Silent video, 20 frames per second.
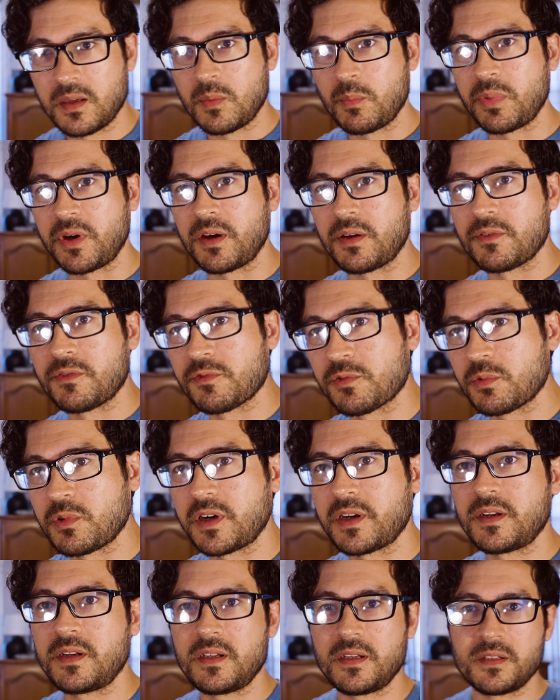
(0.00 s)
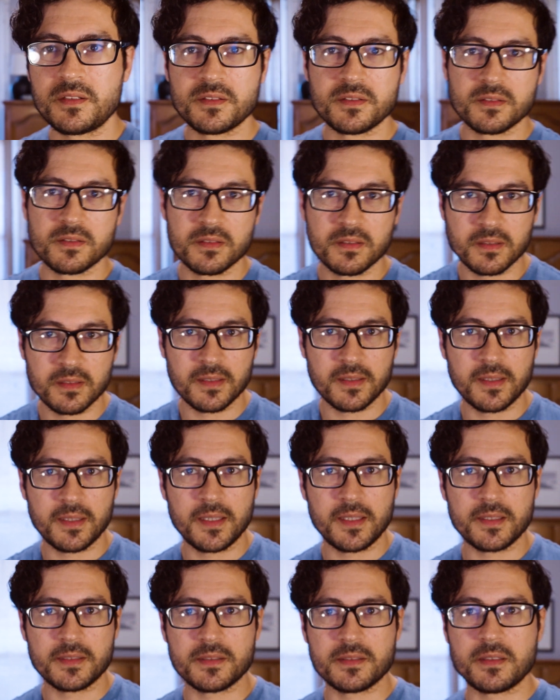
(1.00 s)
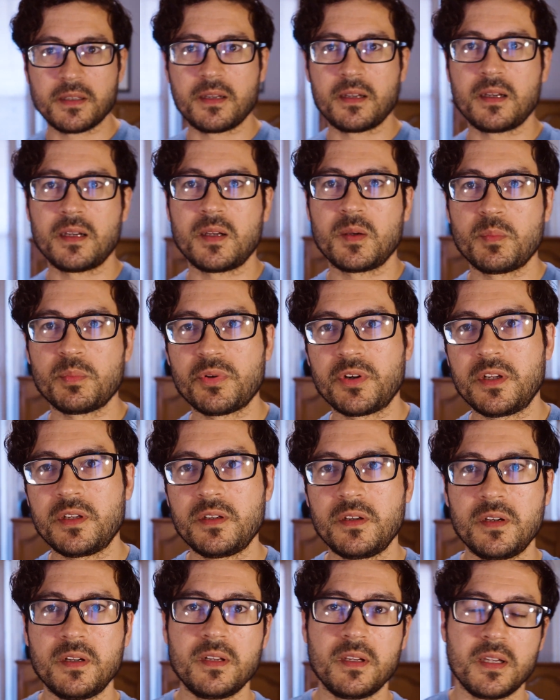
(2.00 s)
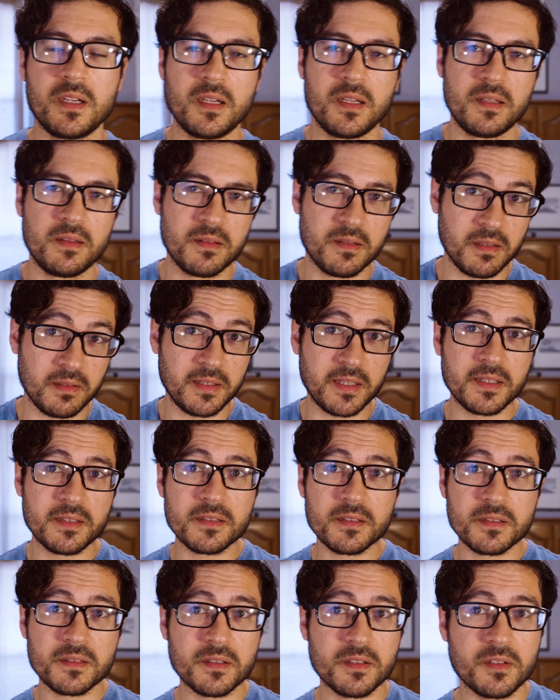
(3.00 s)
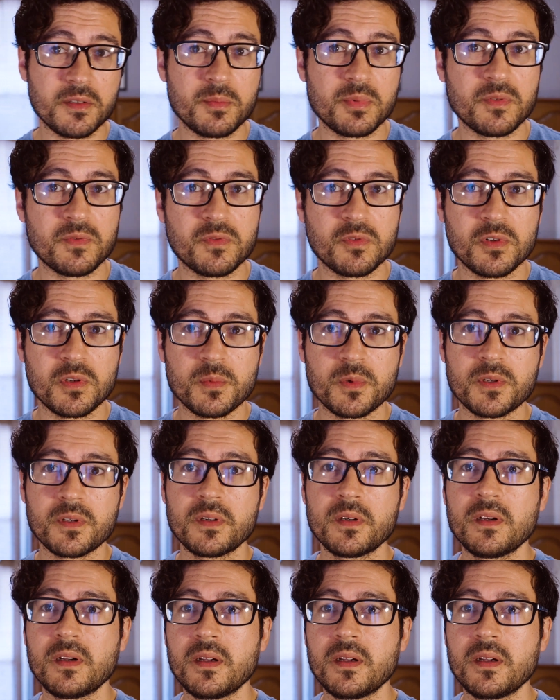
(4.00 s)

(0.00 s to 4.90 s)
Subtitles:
But for what it is, it's pretty good, and the lens is a good performer.